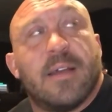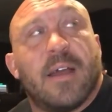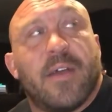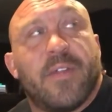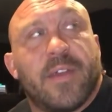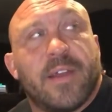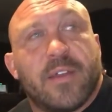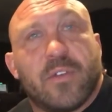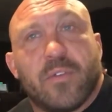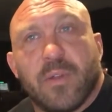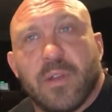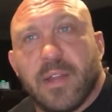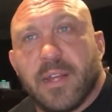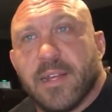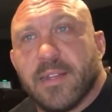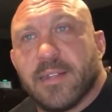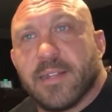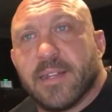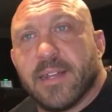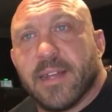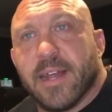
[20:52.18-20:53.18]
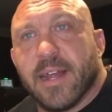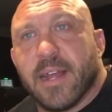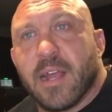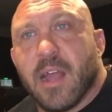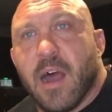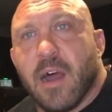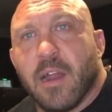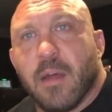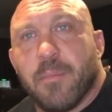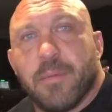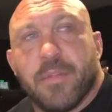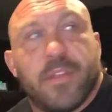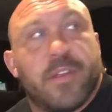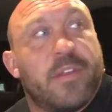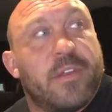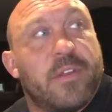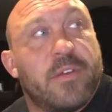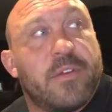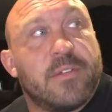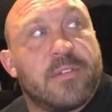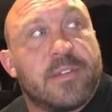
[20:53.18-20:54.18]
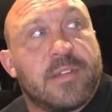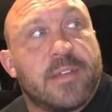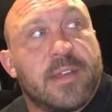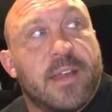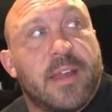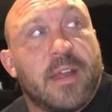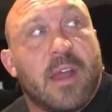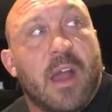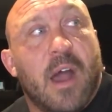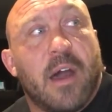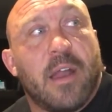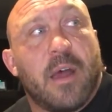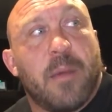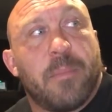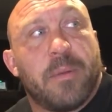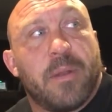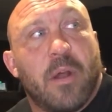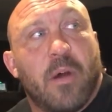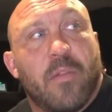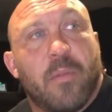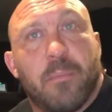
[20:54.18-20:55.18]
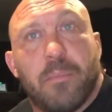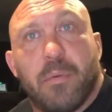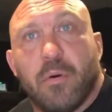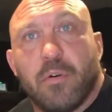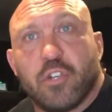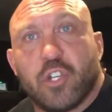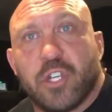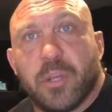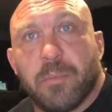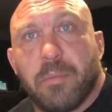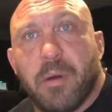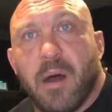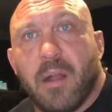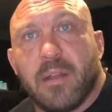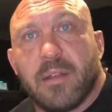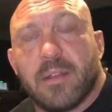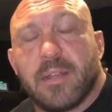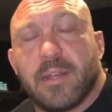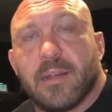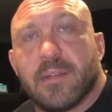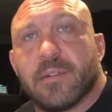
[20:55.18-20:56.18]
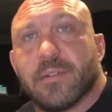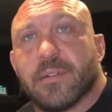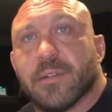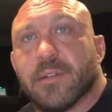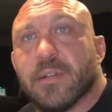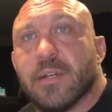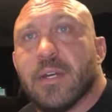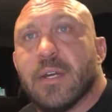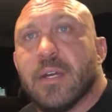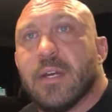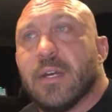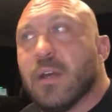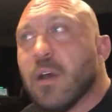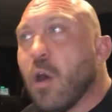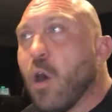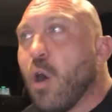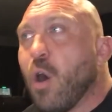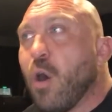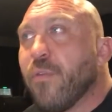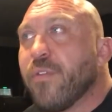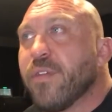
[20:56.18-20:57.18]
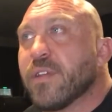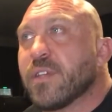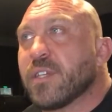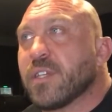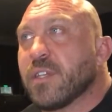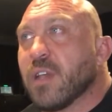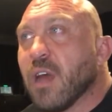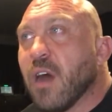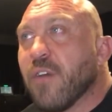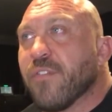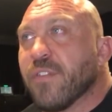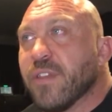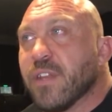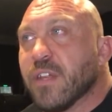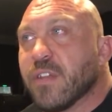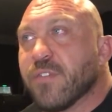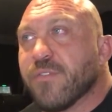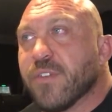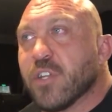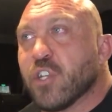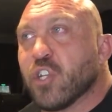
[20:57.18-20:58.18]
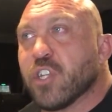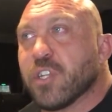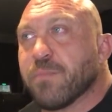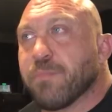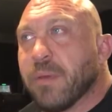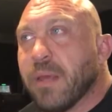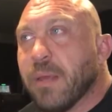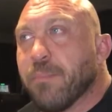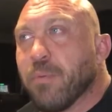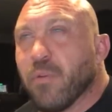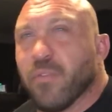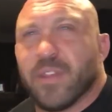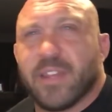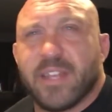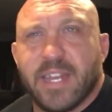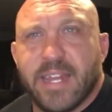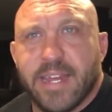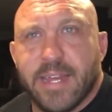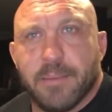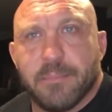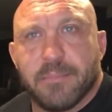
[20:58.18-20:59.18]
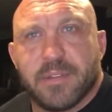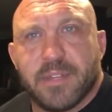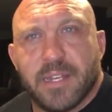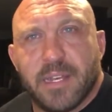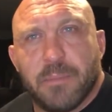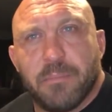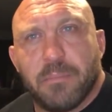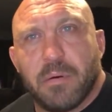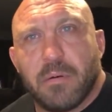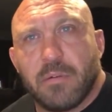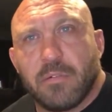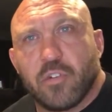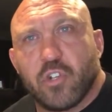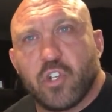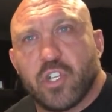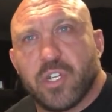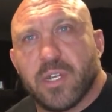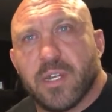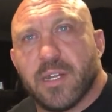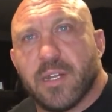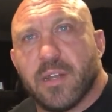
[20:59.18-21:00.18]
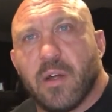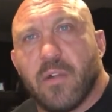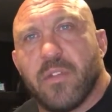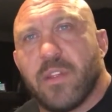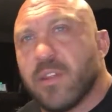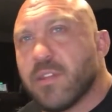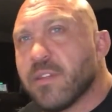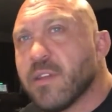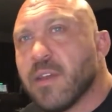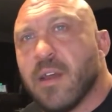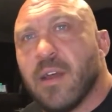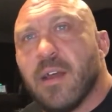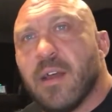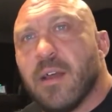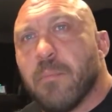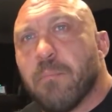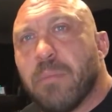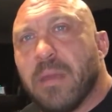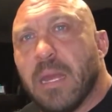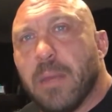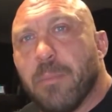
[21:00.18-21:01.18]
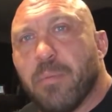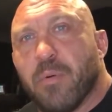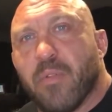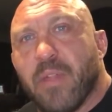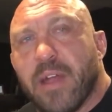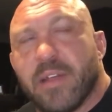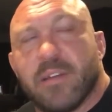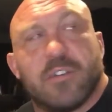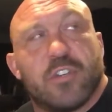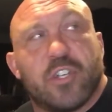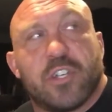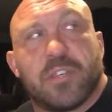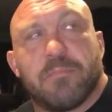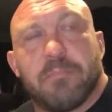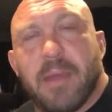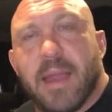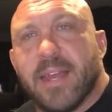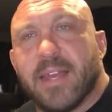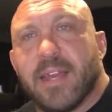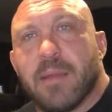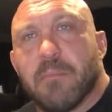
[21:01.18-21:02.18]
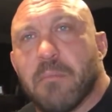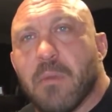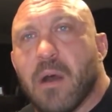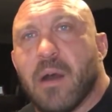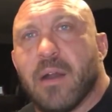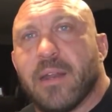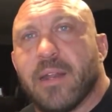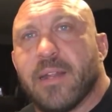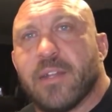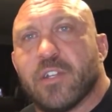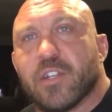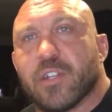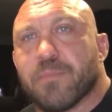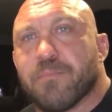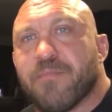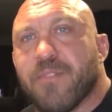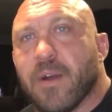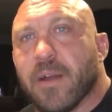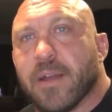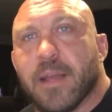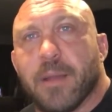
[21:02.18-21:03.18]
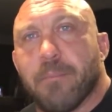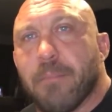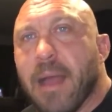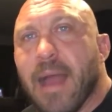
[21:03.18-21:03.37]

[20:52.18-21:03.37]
I think it's really easy to get caught up in the news and get caught up in all the bullshit politics and all this stuff and these vicious people and the TMZ bullshit and all these people that are just making money, just fucking